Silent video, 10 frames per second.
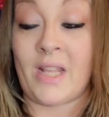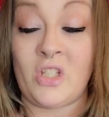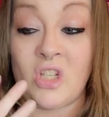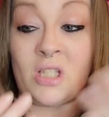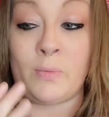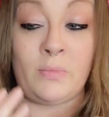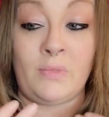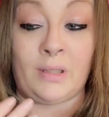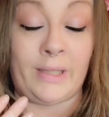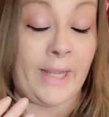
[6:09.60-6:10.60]
it's just
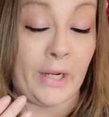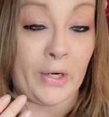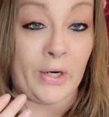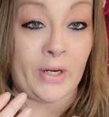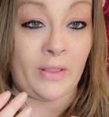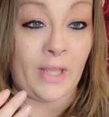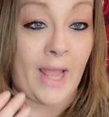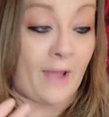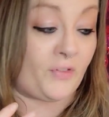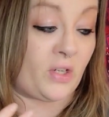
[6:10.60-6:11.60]
lingered.
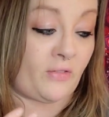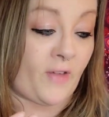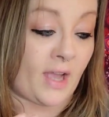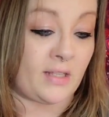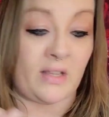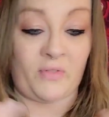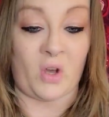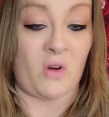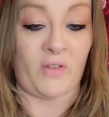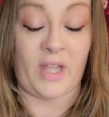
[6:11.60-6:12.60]
The after effects of
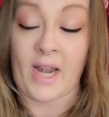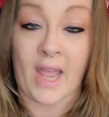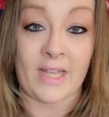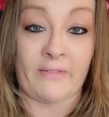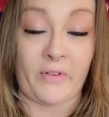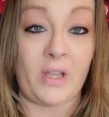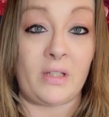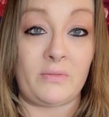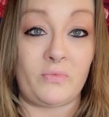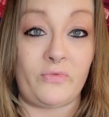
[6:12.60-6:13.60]
COVID have
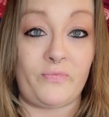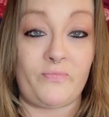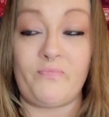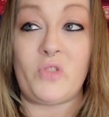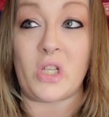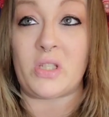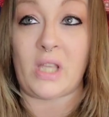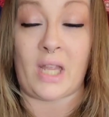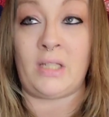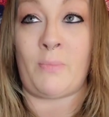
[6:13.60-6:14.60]

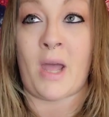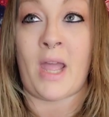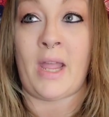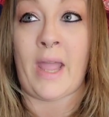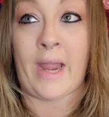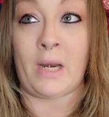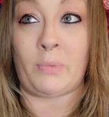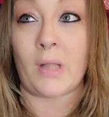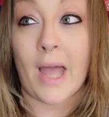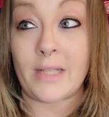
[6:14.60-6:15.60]
just kicked my
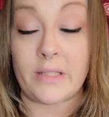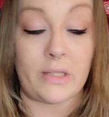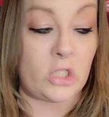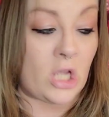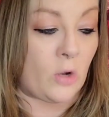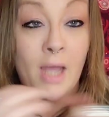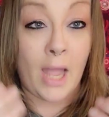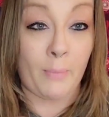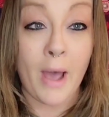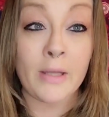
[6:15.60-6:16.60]
AWS. So
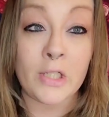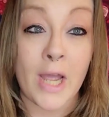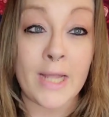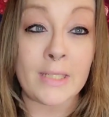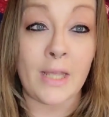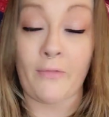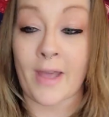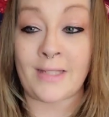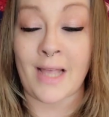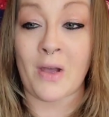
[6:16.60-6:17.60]
I apologize if
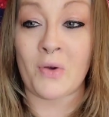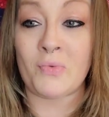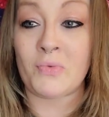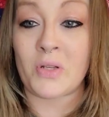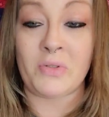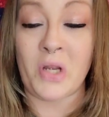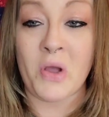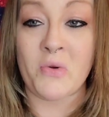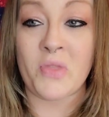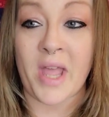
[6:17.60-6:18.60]
I sound, you
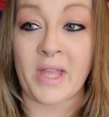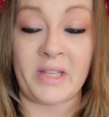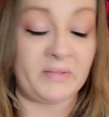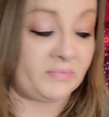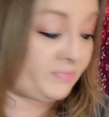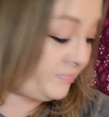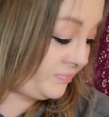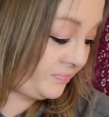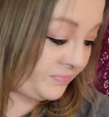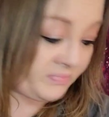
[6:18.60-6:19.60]
know, like
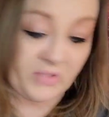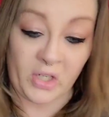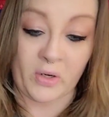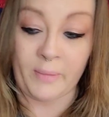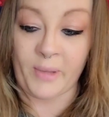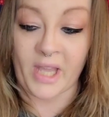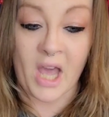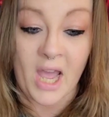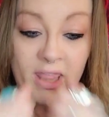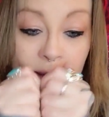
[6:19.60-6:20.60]
the creepy
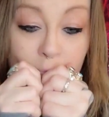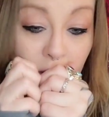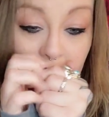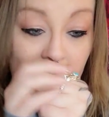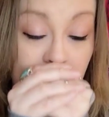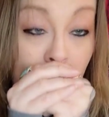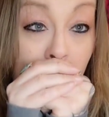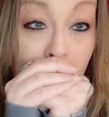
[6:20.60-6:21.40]
guy that breathes